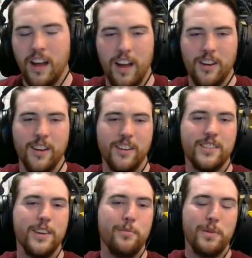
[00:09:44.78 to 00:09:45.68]
I'll
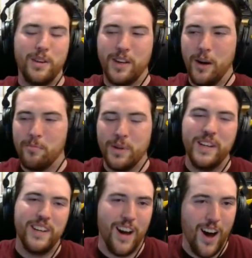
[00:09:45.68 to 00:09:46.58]
keep you
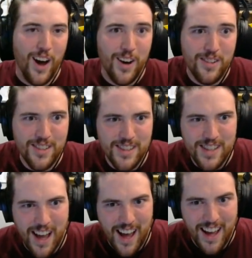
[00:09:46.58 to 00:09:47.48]
company all
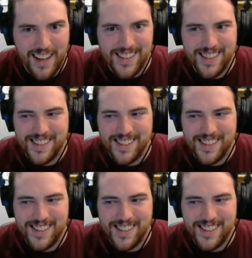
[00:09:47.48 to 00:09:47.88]
night.